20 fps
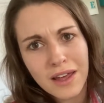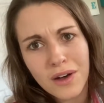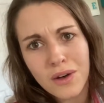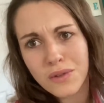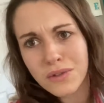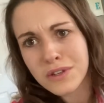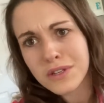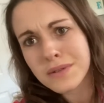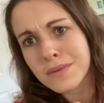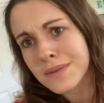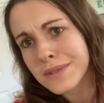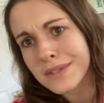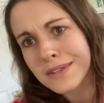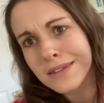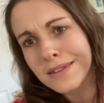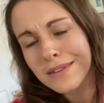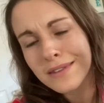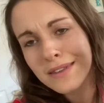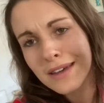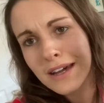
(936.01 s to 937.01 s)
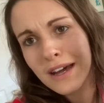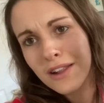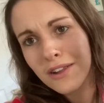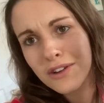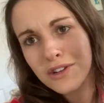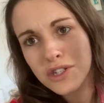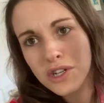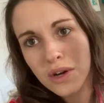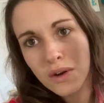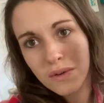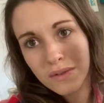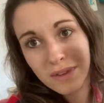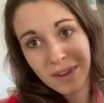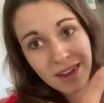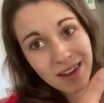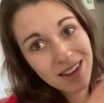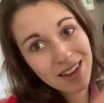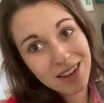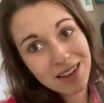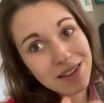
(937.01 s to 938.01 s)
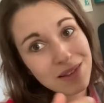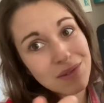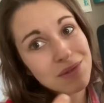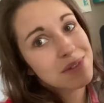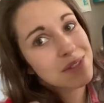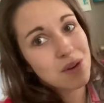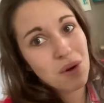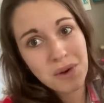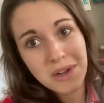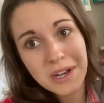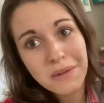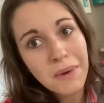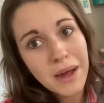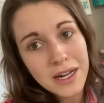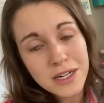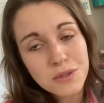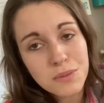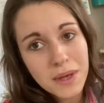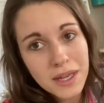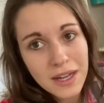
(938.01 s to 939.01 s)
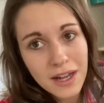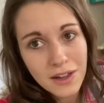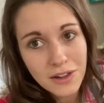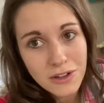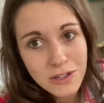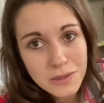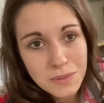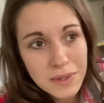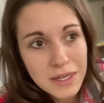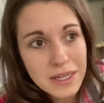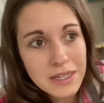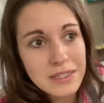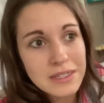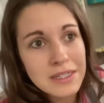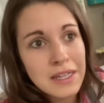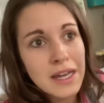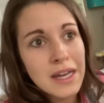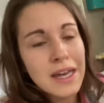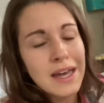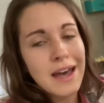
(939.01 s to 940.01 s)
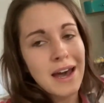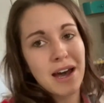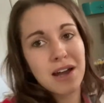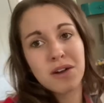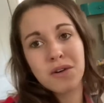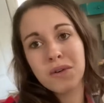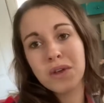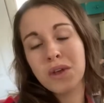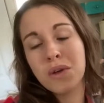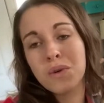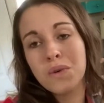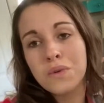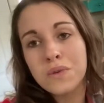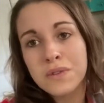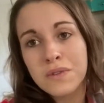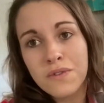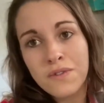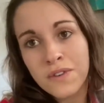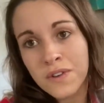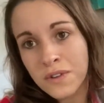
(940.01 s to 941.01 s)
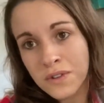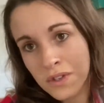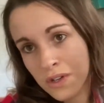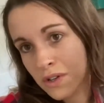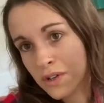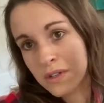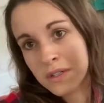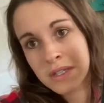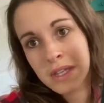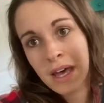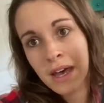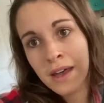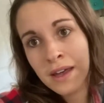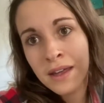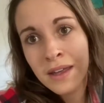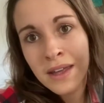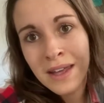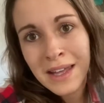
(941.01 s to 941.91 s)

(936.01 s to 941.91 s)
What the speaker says: oh, this wasn't the color shown, like it's going to match my colors because I don't use filters that